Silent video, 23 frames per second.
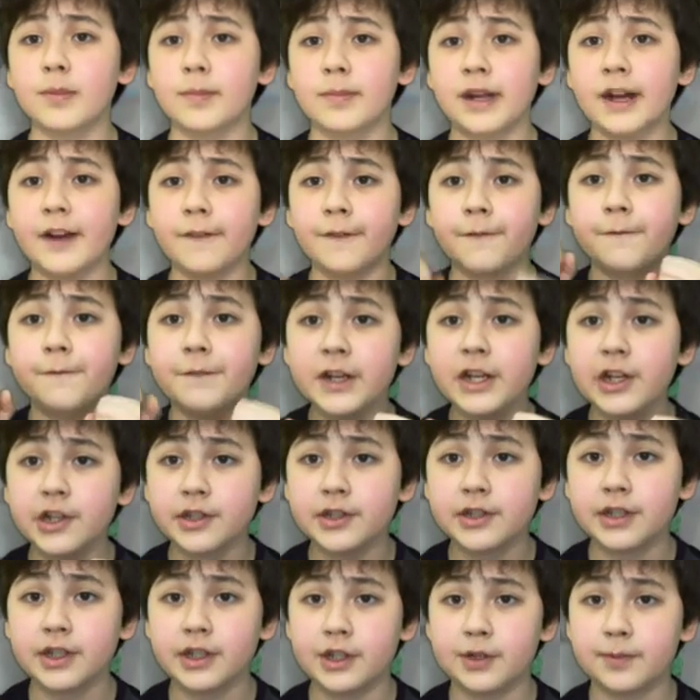but I finished
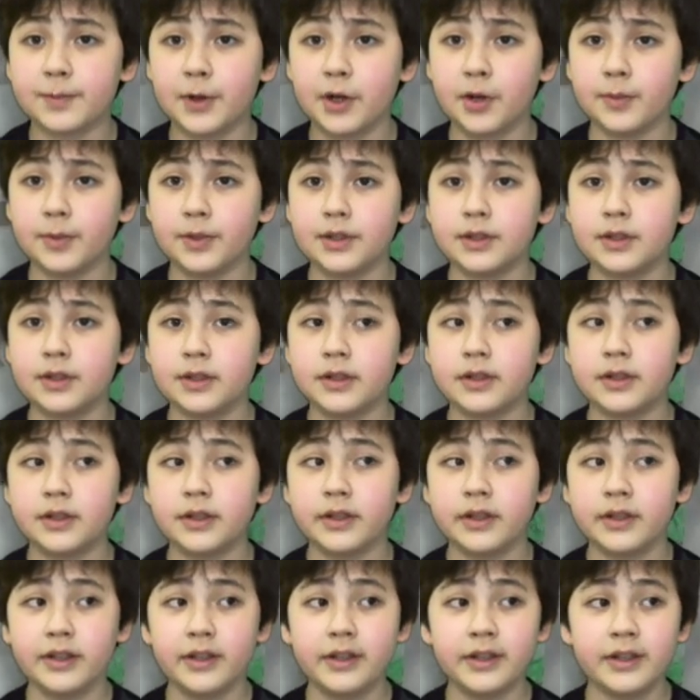the experiment.
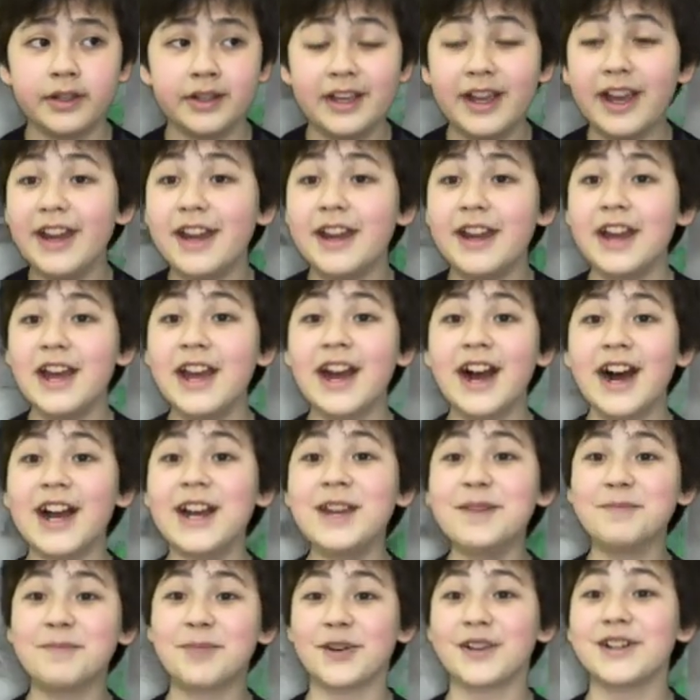Hey, I
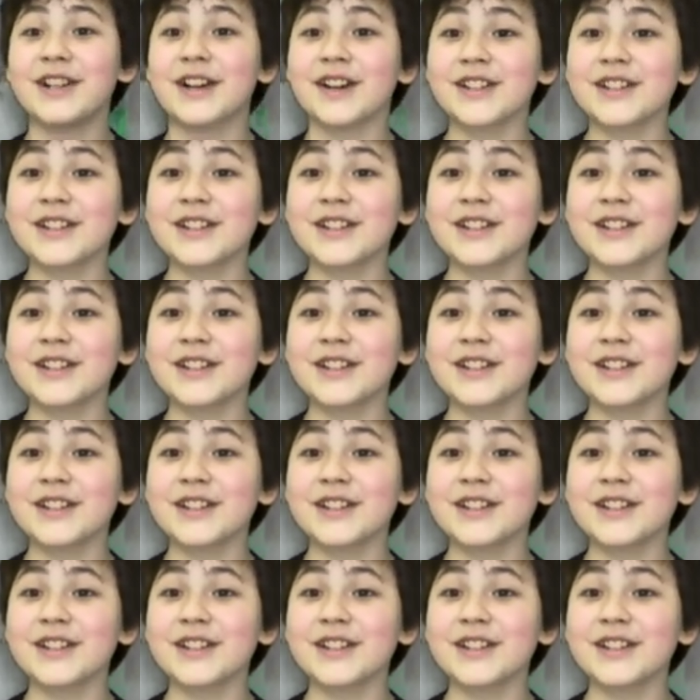didn't burn down